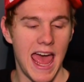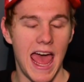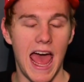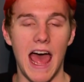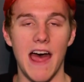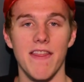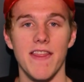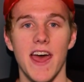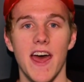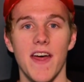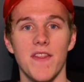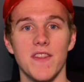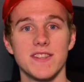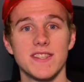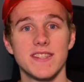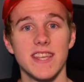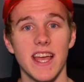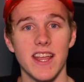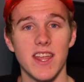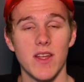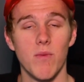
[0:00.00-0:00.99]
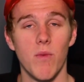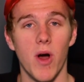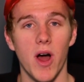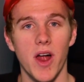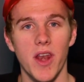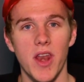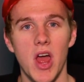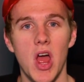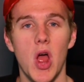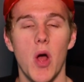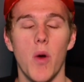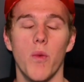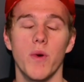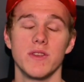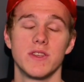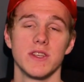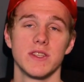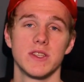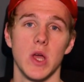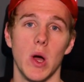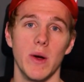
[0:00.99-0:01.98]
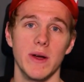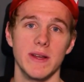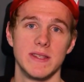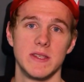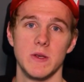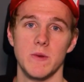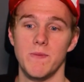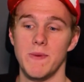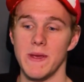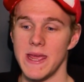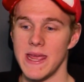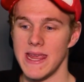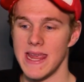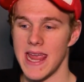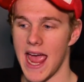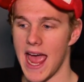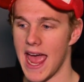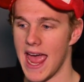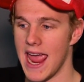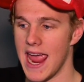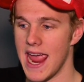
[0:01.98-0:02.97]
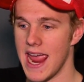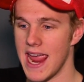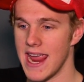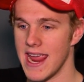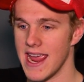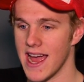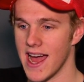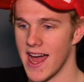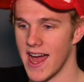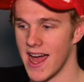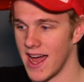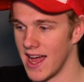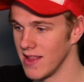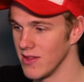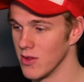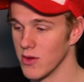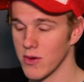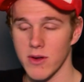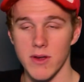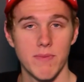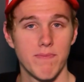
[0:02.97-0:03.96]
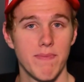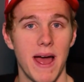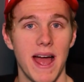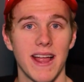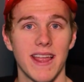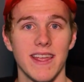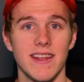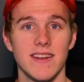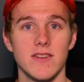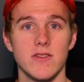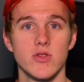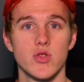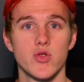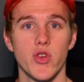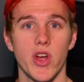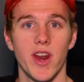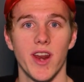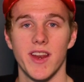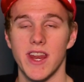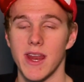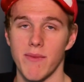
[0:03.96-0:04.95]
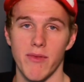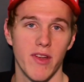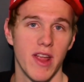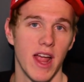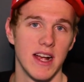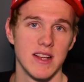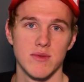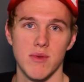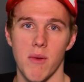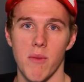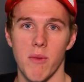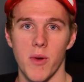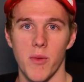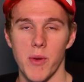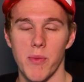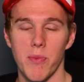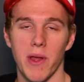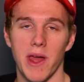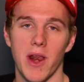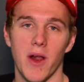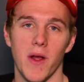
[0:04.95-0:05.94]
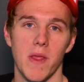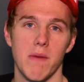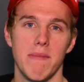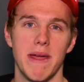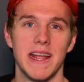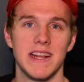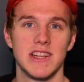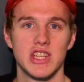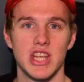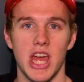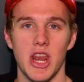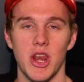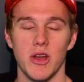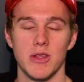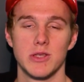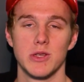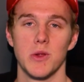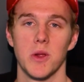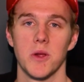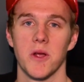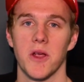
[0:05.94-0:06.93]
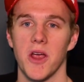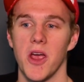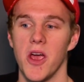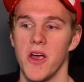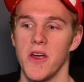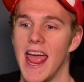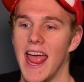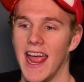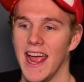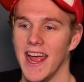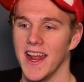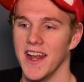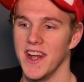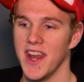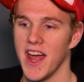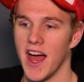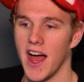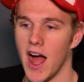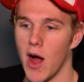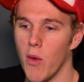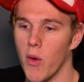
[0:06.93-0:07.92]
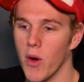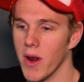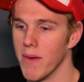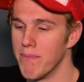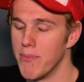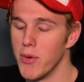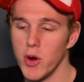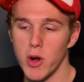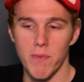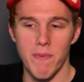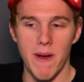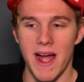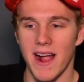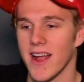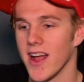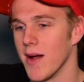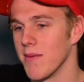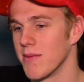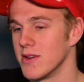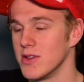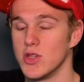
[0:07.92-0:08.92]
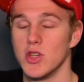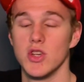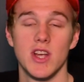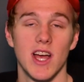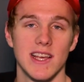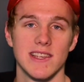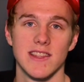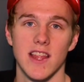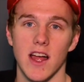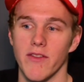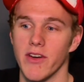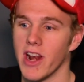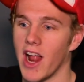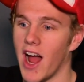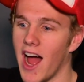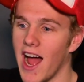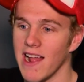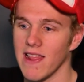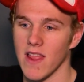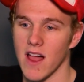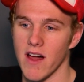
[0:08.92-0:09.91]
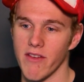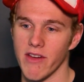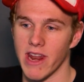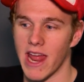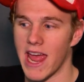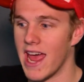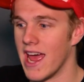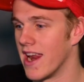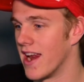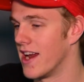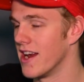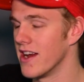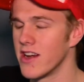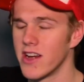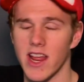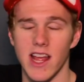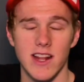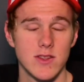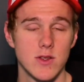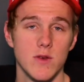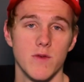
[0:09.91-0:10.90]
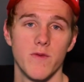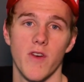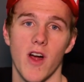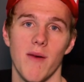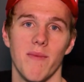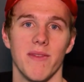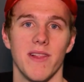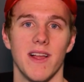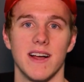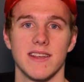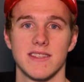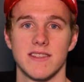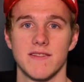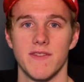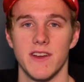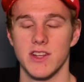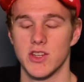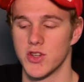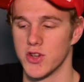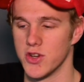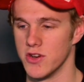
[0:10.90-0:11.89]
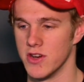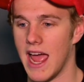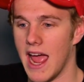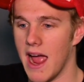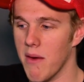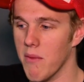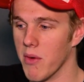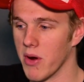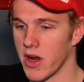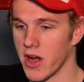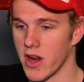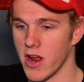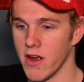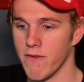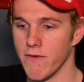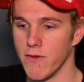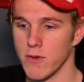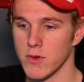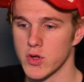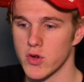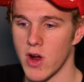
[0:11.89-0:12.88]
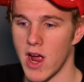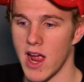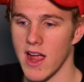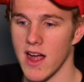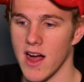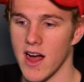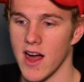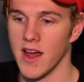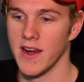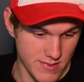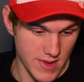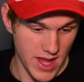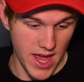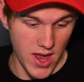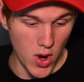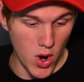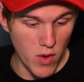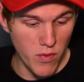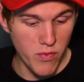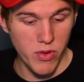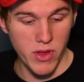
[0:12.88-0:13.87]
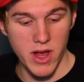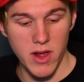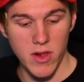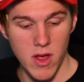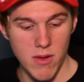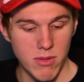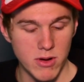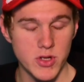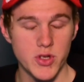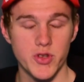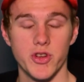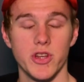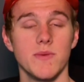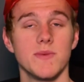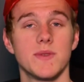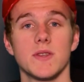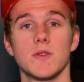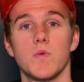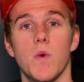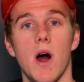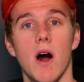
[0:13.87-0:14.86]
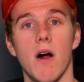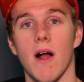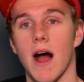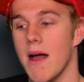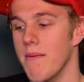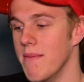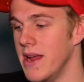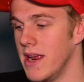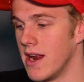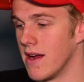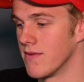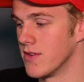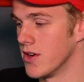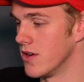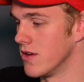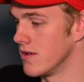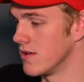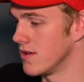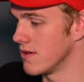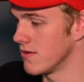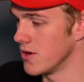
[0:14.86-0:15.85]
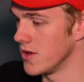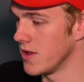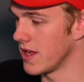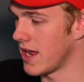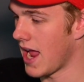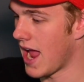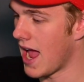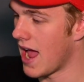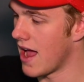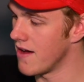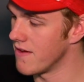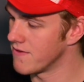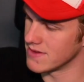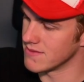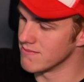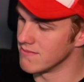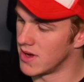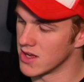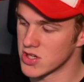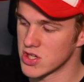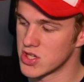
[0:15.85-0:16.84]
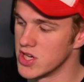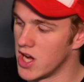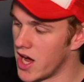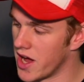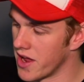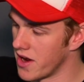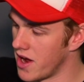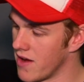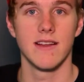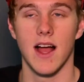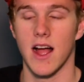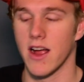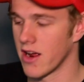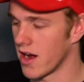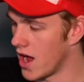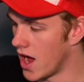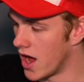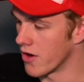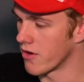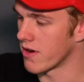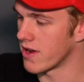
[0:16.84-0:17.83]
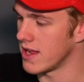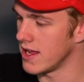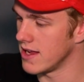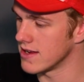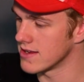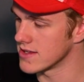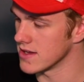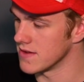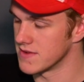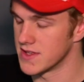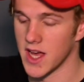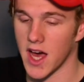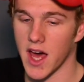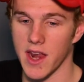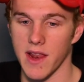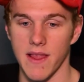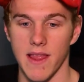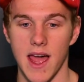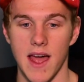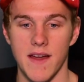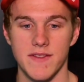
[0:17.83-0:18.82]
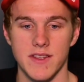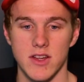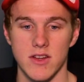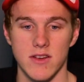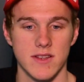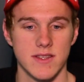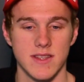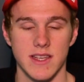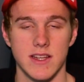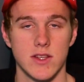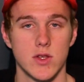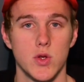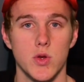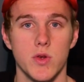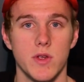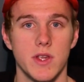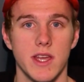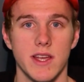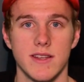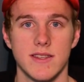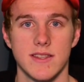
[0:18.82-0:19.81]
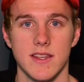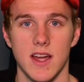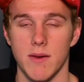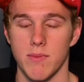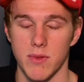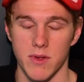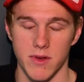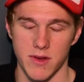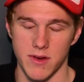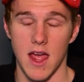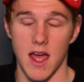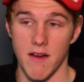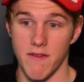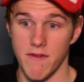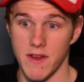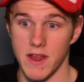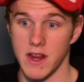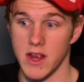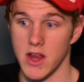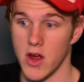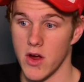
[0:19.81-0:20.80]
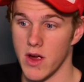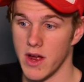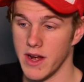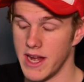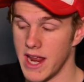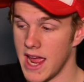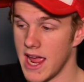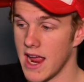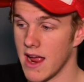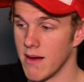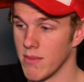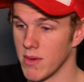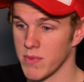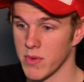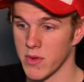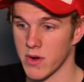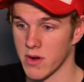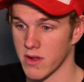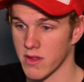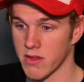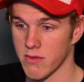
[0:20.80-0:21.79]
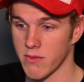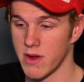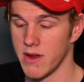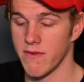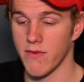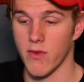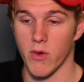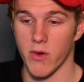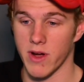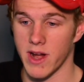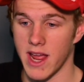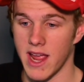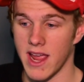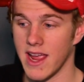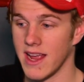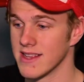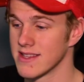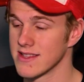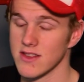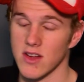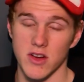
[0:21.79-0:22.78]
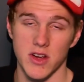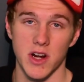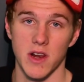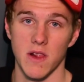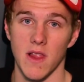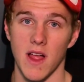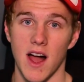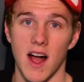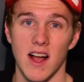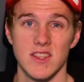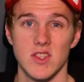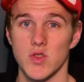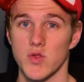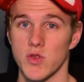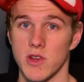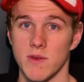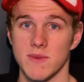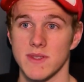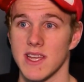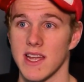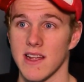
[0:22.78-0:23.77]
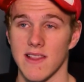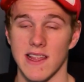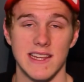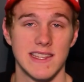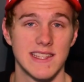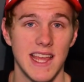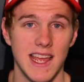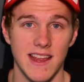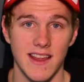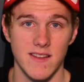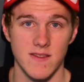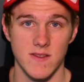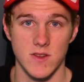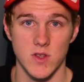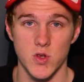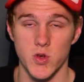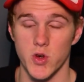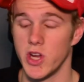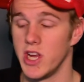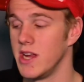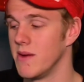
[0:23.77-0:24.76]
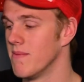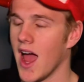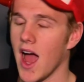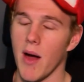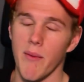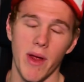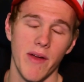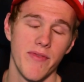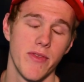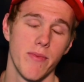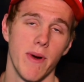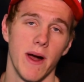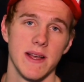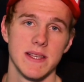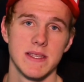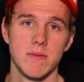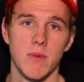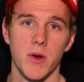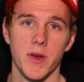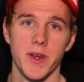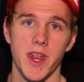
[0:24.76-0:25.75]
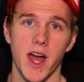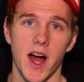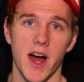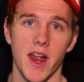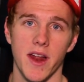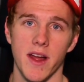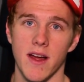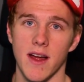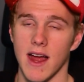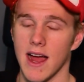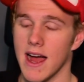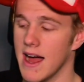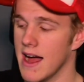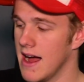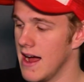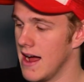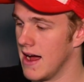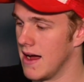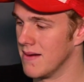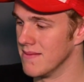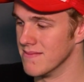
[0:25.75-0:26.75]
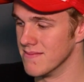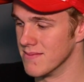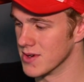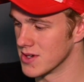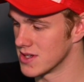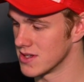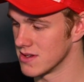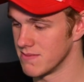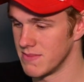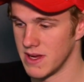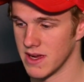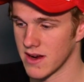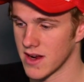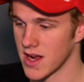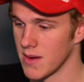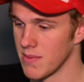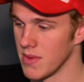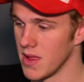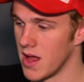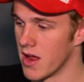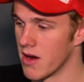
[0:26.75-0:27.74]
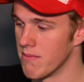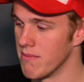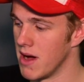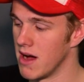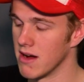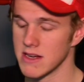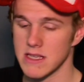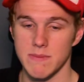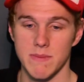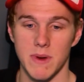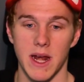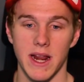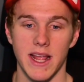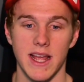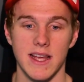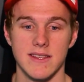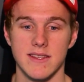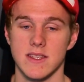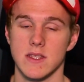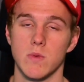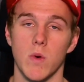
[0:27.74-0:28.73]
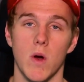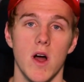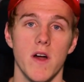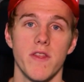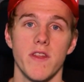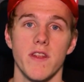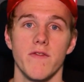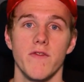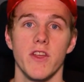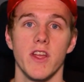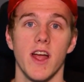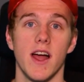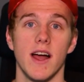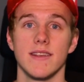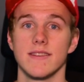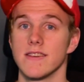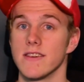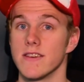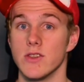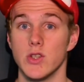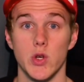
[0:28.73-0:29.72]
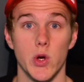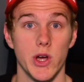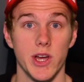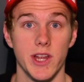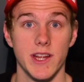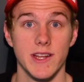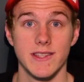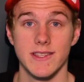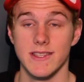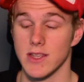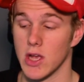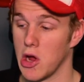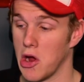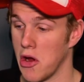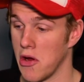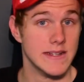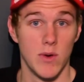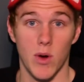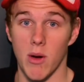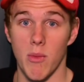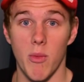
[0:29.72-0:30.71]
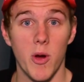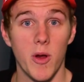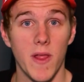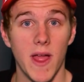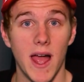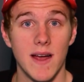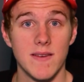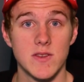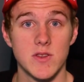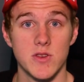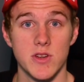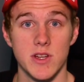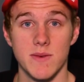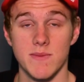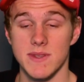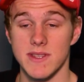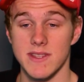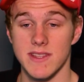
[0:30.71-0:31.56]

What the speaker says: And then the second one, which is going to be a look back into Stranded Deep. If you guys remember, we played it on the main channel not too long ago. And I want to boot it back up because you guys love it. I love it. And I didn't get too far in the last adventure. And we're going to go full try hard. And hopefully a lot more streams as well. I mean, I don't really have much data. I got 100 gigs of data left. It costs like 2 gigs to upload a video a day. I'm uploading 3-4 a day. It's not going to last. Streams take like 10 gigs a stream. I'm going to have to buy some more data, which would be a couple $100. But I guess it's worth it if you guys are enjoying it. So want more live streams,